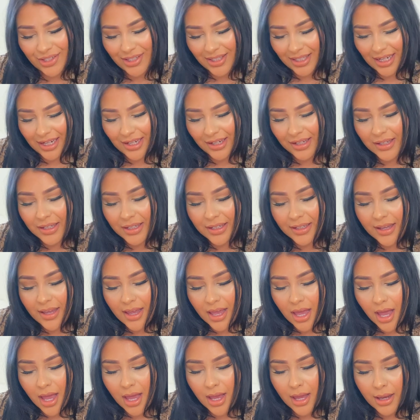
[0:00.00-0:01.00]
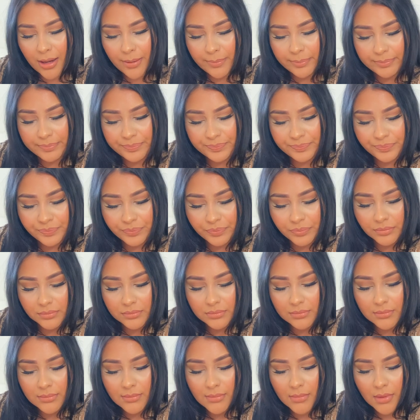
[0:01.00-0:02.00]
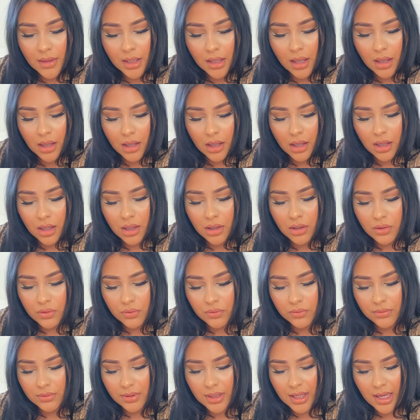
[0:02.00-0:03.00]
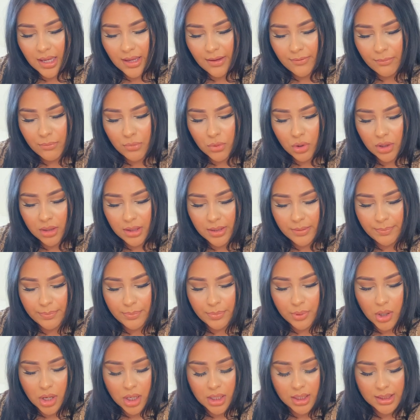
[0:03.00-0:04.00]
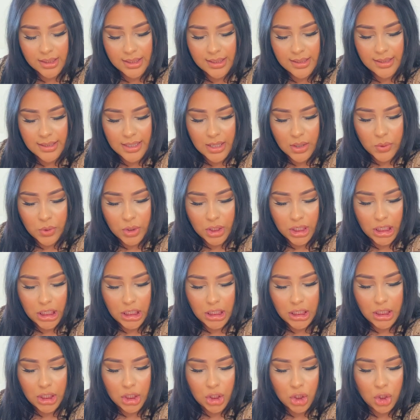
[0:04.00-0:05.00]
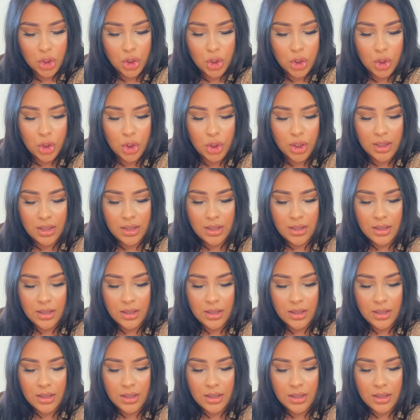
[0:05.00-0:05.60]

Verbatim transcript: Just kidding. Um, oh, I have more lip products down here.